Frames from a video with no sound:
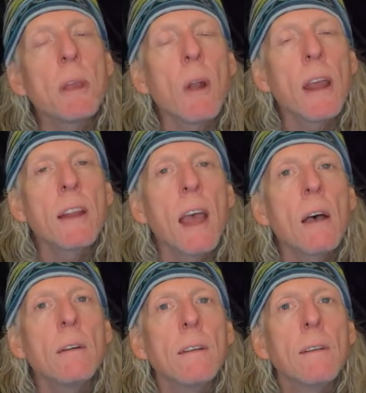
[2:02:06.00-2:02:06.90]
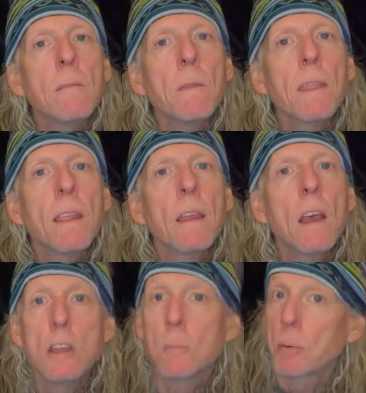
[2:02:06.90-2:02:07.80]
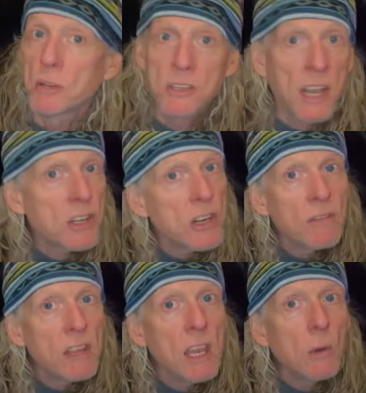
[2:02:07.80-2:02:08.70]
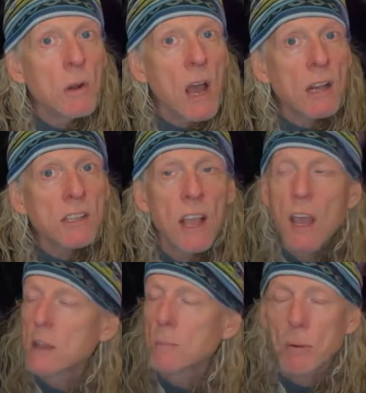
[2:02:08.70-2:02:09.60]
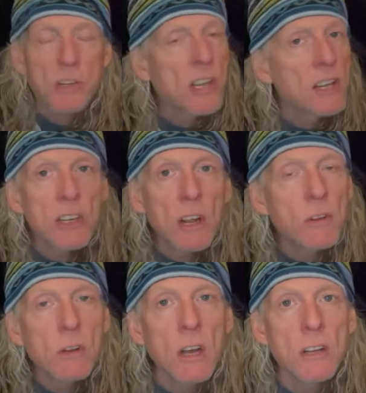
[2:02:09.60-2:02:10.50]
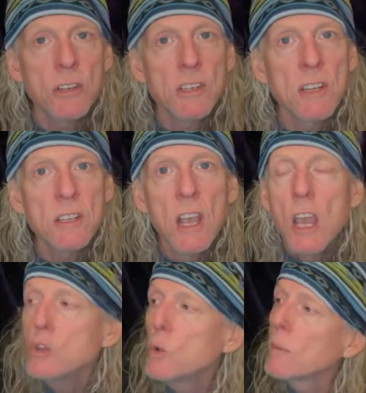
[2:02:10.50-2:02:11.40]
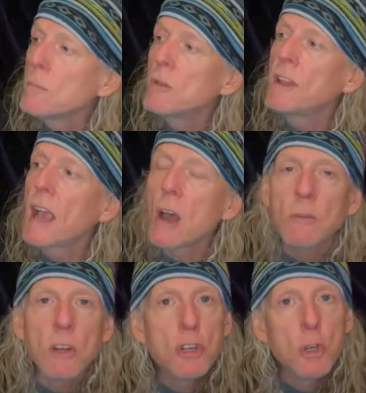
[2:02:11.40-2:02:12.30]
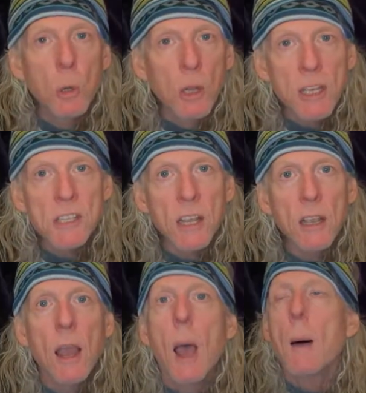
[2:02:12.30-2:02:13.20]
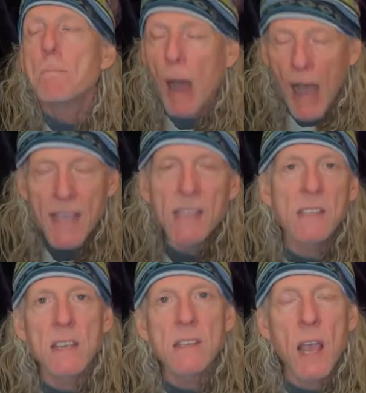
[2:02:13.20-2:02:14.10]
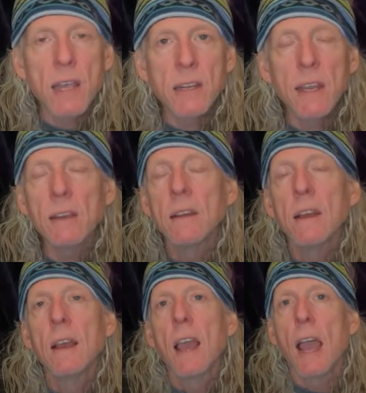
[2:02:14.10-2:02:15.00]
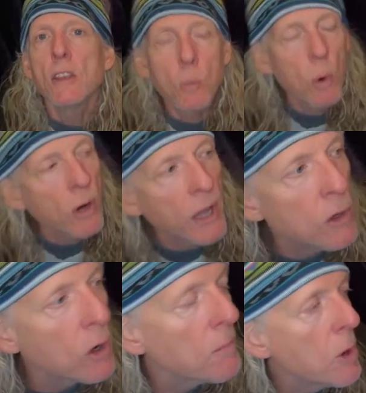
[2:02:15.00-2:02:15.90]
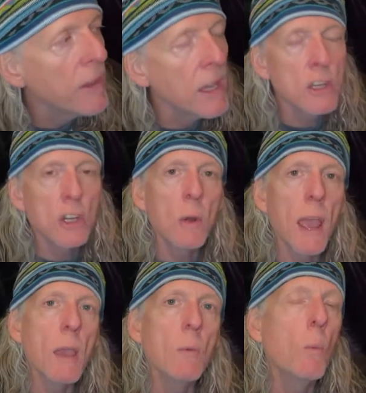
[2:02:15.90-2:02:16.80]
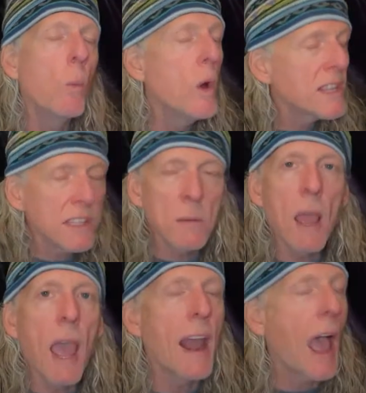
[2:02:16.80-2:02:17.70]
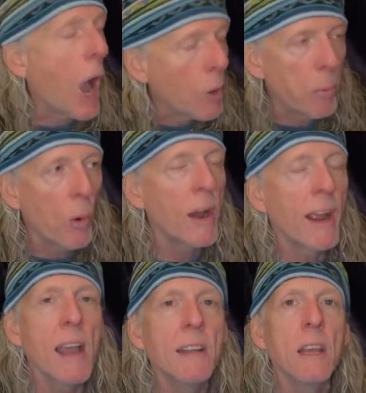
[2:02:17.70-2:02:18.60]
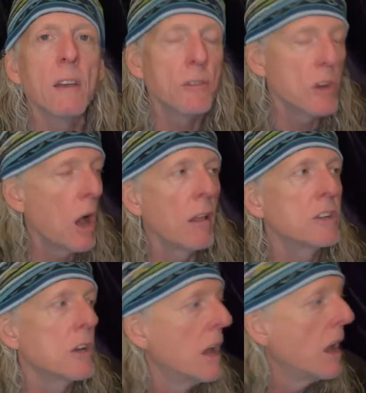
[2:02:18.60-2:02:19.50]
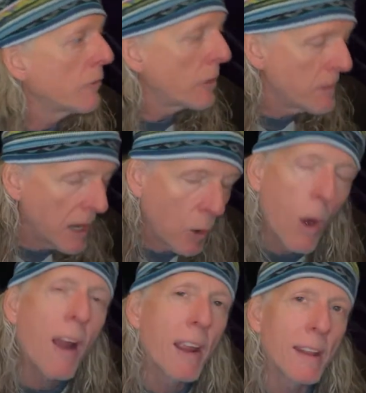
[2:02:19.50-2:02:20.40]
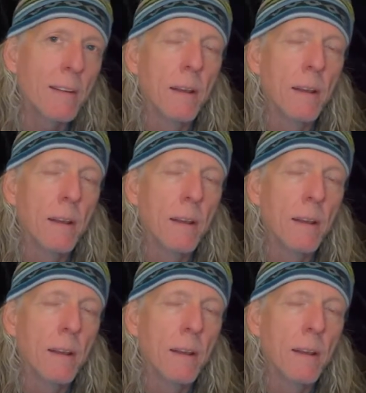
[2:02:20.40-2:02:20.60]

right now? The precession of the equinox, the precession of your consciousness. You are moving out of a dualistic Pisces idea, and you're moving into a wisdom and outpouring idea of knowledge from the Aquarian.